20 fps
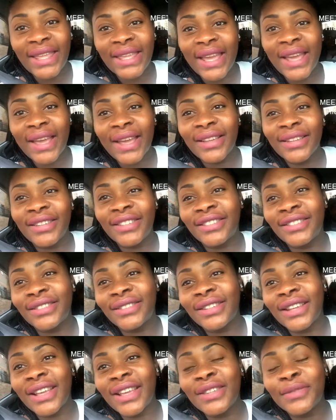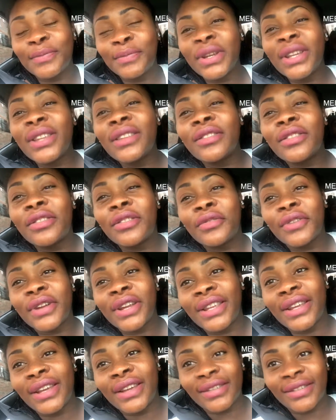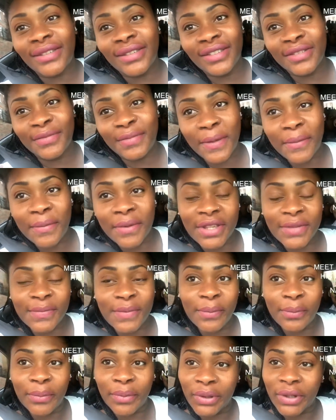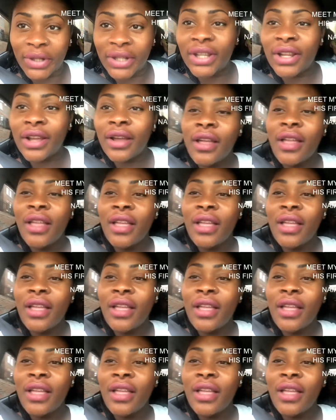yes, it's been 3 days since baby's been born,